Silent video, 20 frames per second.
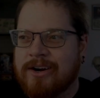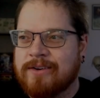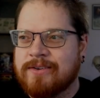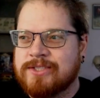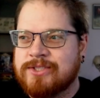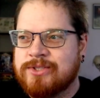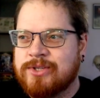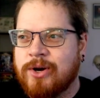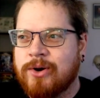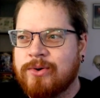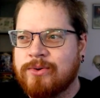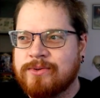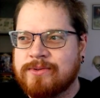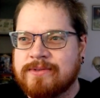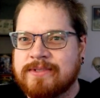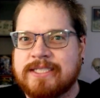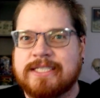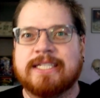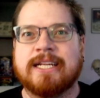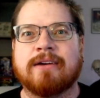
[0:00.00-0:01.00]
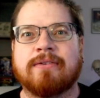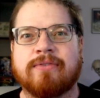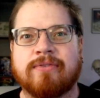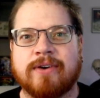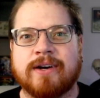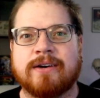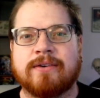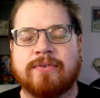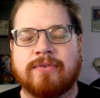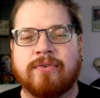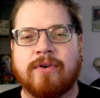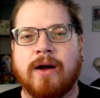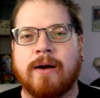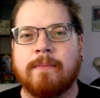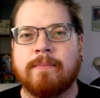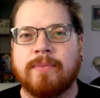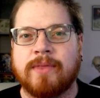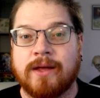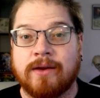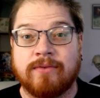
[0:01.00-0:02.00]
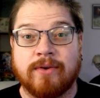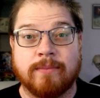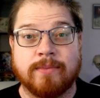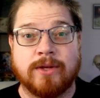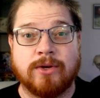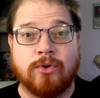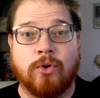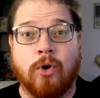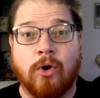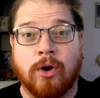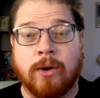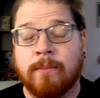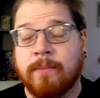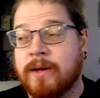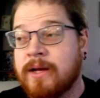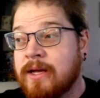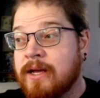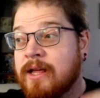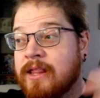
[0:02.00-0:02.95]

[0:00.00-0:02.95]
so different from the norm,